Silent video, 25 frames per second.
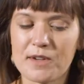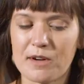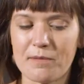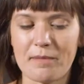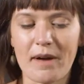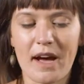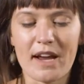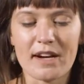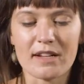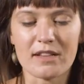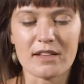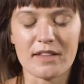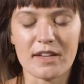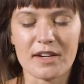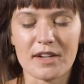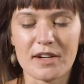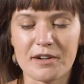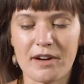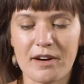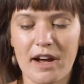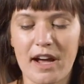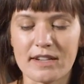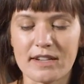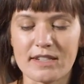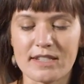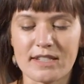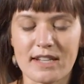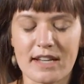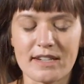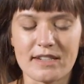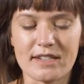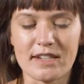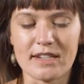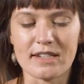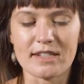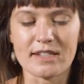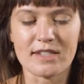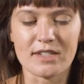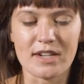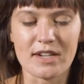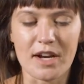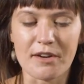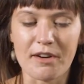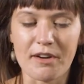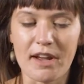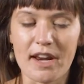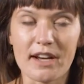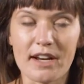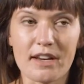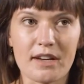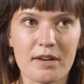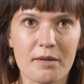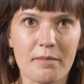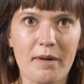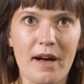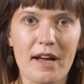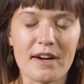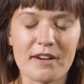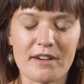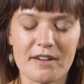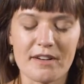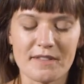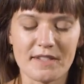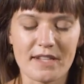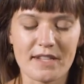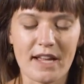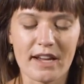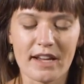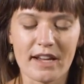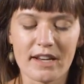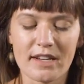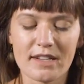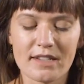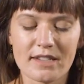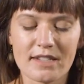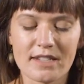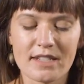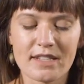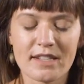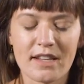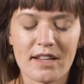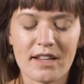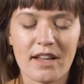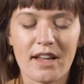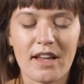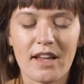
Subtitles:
grammatically correct sentence generated in a matter of seconds.